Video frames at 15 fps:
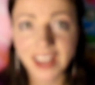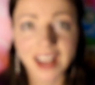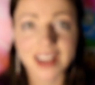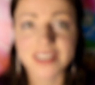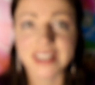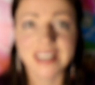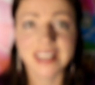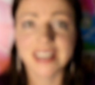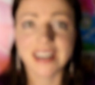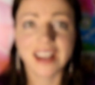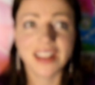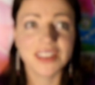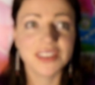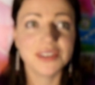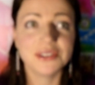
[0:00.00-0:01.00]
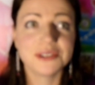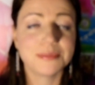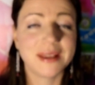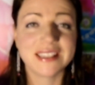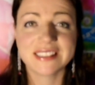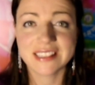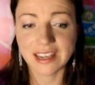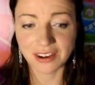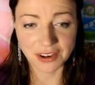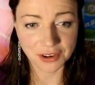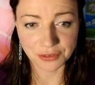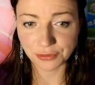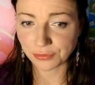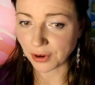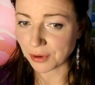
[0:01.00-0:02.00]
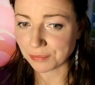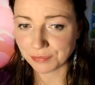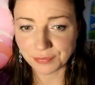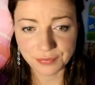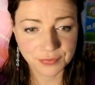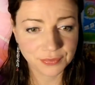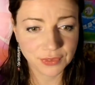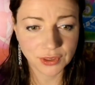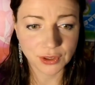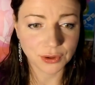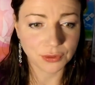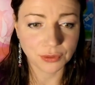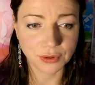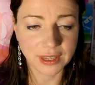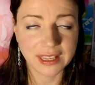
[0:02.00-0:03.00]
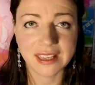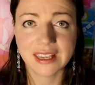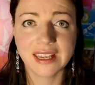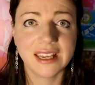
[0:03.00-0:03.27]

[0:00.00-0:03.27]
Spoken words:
I mean, and I'll use mascara from, you know, like,